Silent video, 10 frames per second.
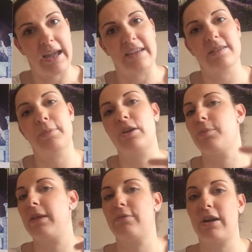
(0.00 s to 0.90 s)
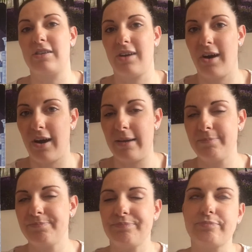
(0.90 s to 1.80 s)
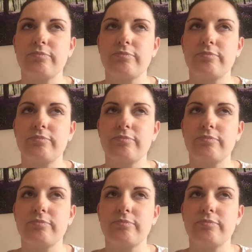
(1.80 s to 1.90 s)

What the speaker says: Okay, so it might not be the right time.